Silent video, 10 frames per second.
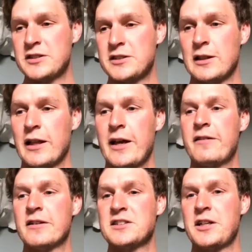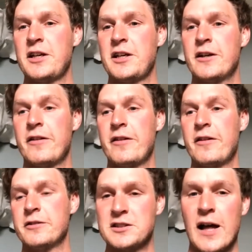latest gear. They
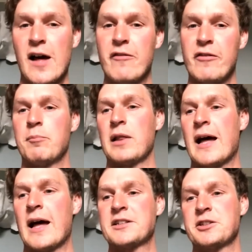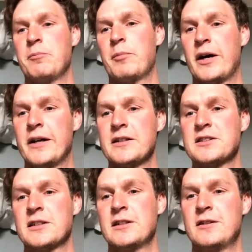were just having a blast on
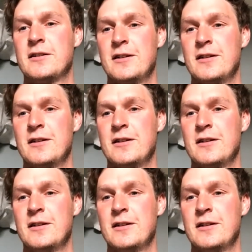bikes, and